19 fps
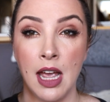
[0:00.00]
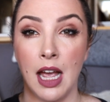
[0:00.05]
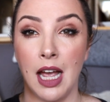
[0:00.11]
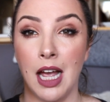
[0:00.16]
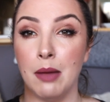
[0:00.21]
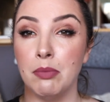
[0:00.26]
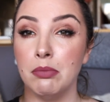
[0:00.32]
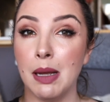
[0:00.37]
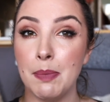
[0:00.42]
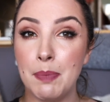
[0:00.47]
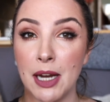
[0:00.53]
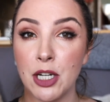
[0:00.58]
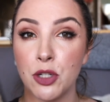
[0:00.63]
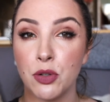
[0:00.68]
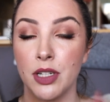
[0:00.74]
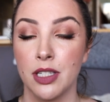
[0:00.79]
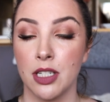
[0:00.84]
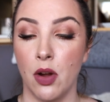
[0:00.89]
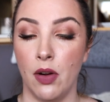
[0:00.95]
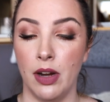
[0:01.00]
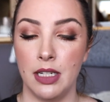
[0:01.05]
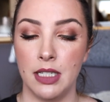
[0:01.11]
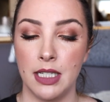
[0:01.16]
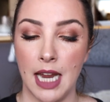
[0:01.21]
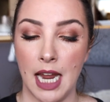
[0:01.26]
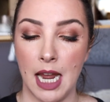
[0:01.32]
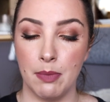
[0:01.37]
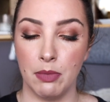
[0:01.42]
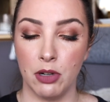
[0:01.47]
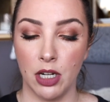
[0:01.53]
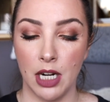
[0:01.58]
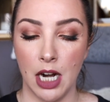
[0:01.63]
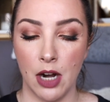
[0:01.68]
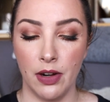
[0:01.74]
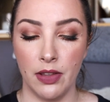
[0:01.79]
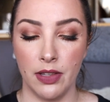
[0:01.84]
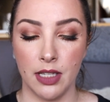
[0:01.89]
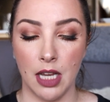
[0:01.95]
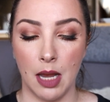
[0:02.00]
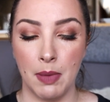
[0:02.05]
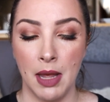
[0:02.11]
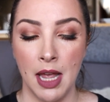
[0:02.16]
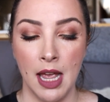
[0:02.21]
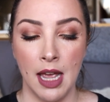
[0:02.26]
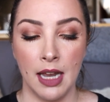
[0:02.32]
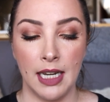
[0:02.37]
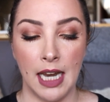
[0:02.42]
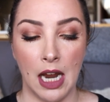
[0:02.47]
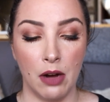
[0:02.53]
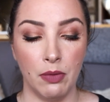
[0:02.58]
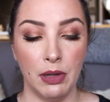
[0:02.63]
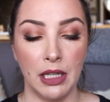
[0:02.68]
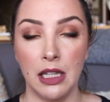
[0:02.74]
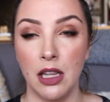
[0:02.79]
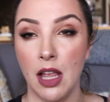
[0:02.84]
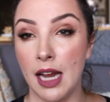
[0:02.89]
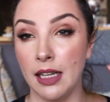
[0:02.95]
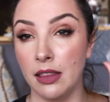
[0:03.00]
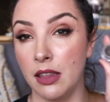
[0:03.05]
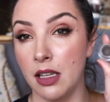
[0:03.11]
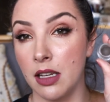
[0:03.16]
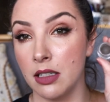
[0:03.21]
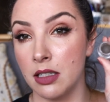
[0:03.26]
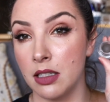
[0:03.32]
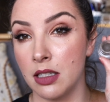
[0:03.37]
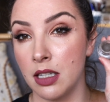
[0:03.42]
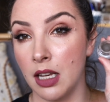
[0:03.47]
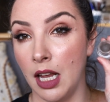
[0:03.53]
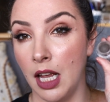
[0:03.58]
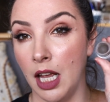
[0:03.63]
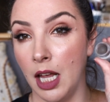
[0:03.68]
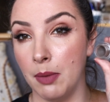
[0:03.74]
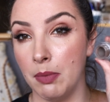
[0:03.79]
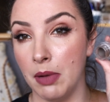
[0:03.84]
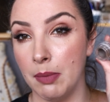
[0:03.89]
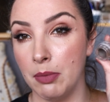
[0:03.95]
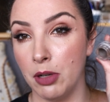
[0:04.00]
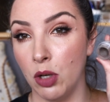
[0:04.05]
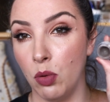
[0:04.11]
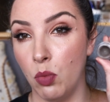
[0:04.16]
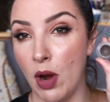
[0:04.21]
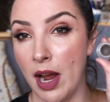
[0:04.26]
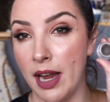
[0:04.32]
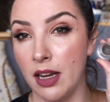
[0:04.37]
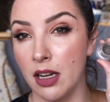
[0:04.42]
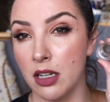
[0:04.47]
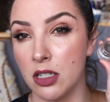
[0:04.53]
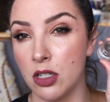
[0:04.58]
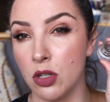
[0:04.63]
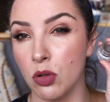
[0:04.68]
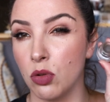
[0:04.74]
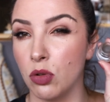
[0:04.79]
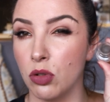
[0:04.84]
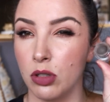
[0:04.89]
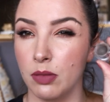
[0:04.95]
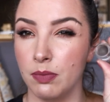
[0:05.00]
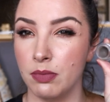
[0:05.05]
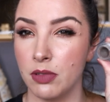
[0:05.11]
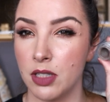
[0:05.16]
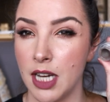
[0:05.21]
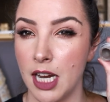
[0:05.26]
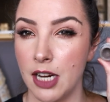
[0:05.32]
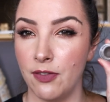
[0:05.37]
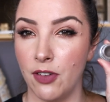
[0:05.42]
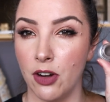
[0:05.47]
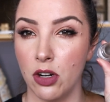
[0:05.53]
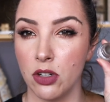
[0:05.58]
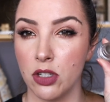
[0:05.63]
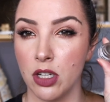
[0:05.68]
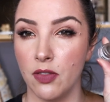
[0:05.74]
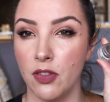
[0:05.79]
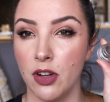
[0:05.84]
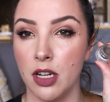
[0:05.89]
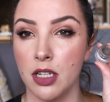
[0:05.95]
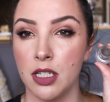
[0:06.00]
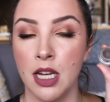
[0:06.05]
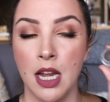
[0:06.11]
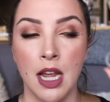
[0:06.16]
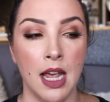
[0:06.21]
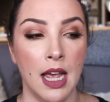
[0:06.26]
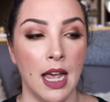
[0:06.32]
Um, my battery's going, damn, gotta hurry this up. Now I really like this. Um, I'm gonna weigh it or take photos of it.